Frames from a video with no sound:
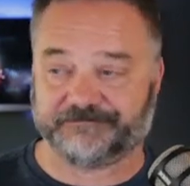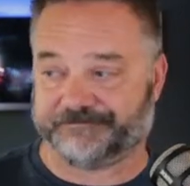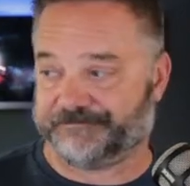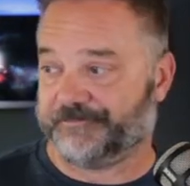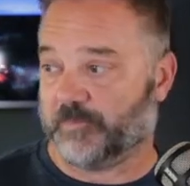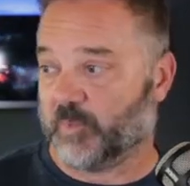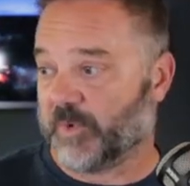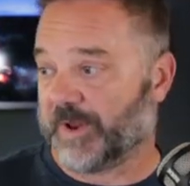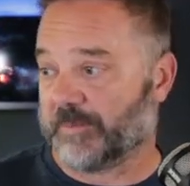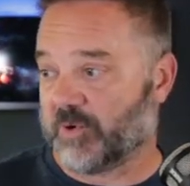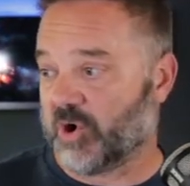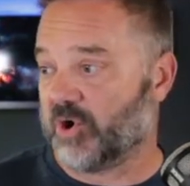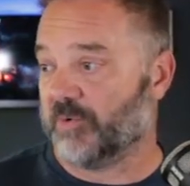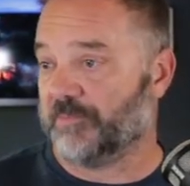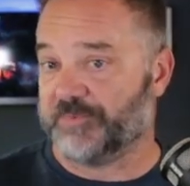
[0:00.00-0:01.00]
when I'm
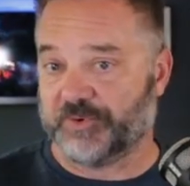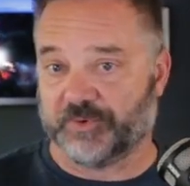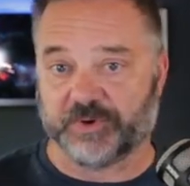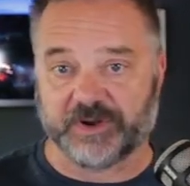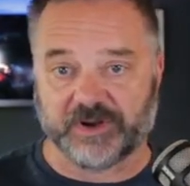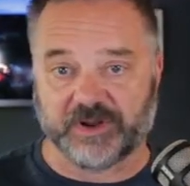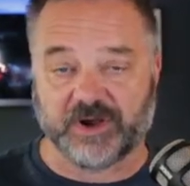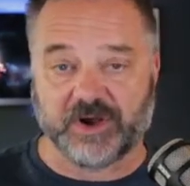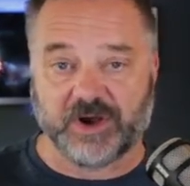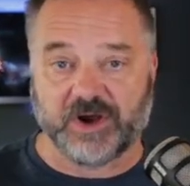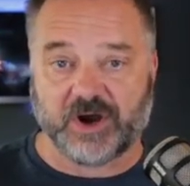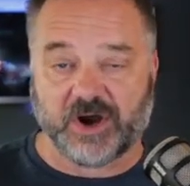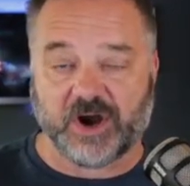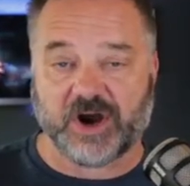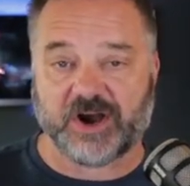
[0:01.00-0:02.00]
home doing
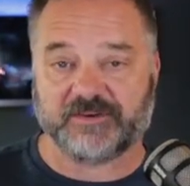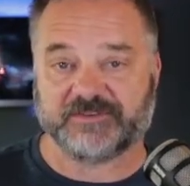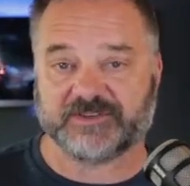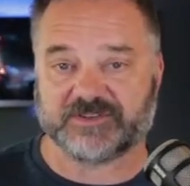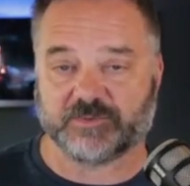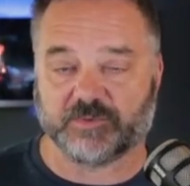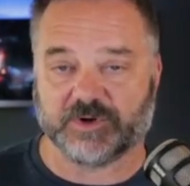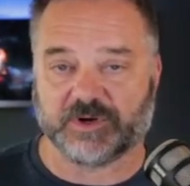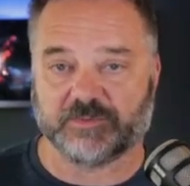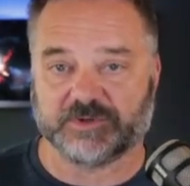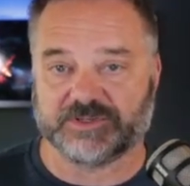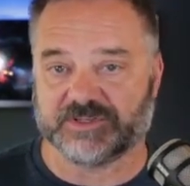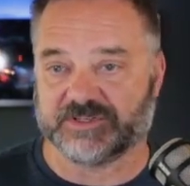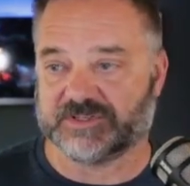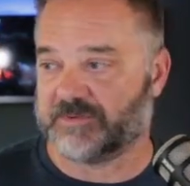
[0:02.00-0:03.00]
office work, which
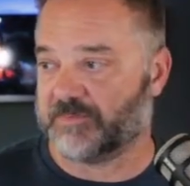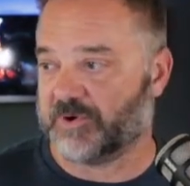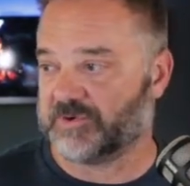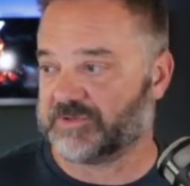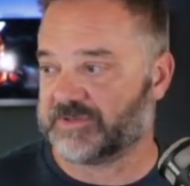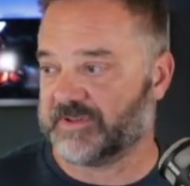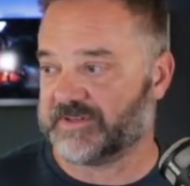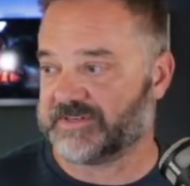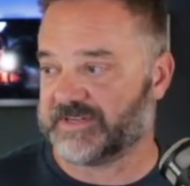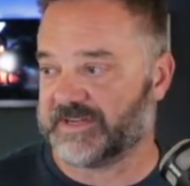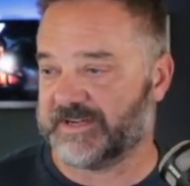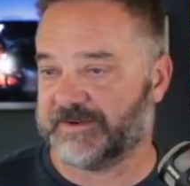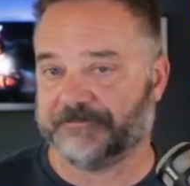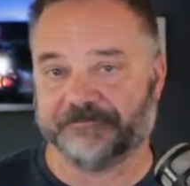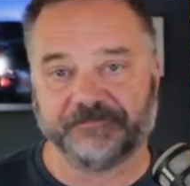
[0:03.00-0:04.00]
is the most of the
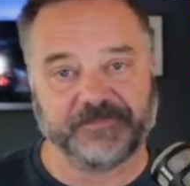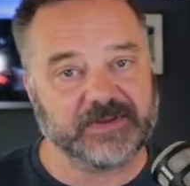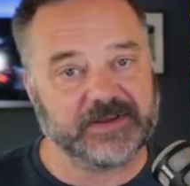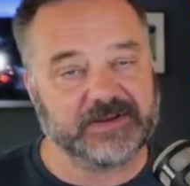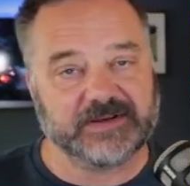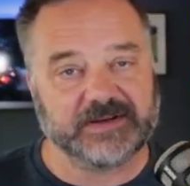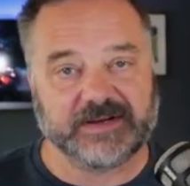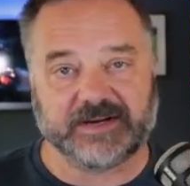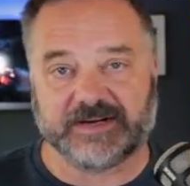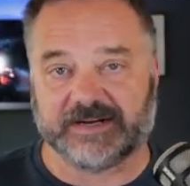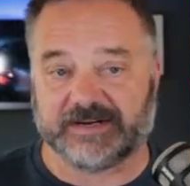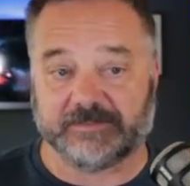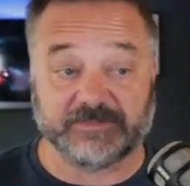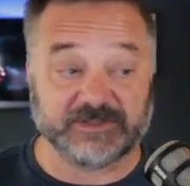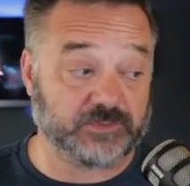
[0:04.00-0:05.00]
time.
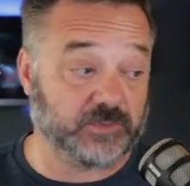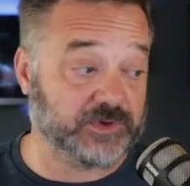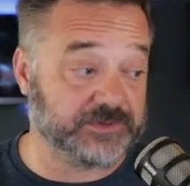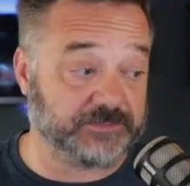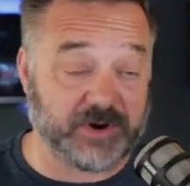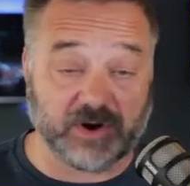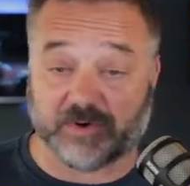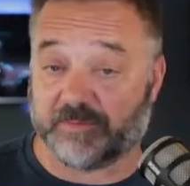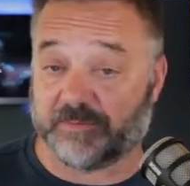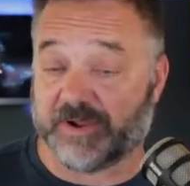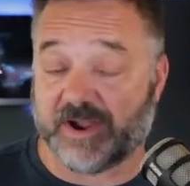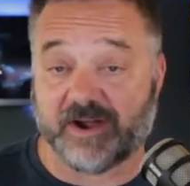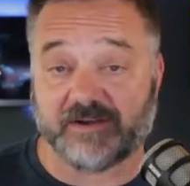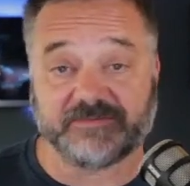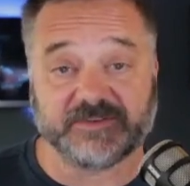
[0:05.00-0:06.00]
It's what's powering my
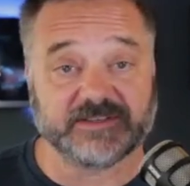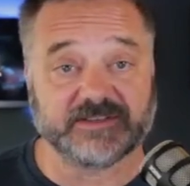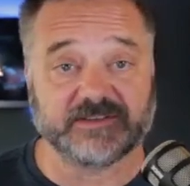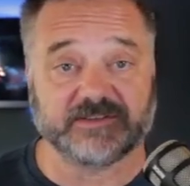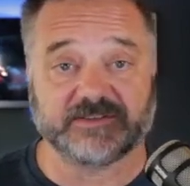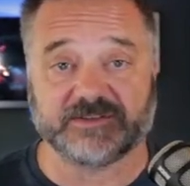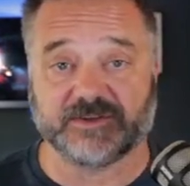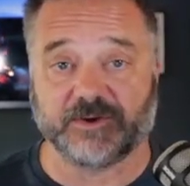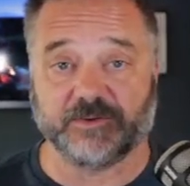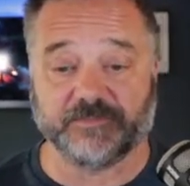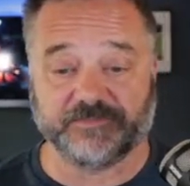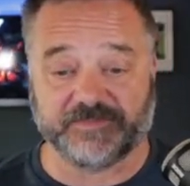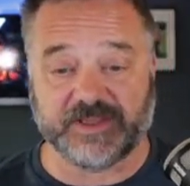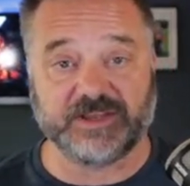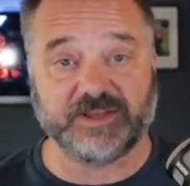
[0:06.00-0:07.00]
office. So
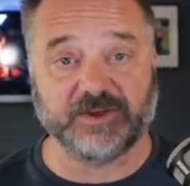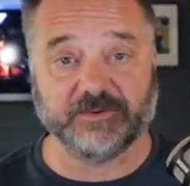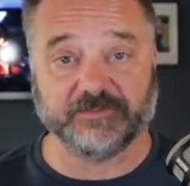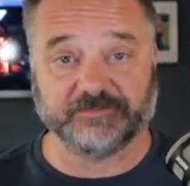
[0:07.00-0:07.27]
thank you.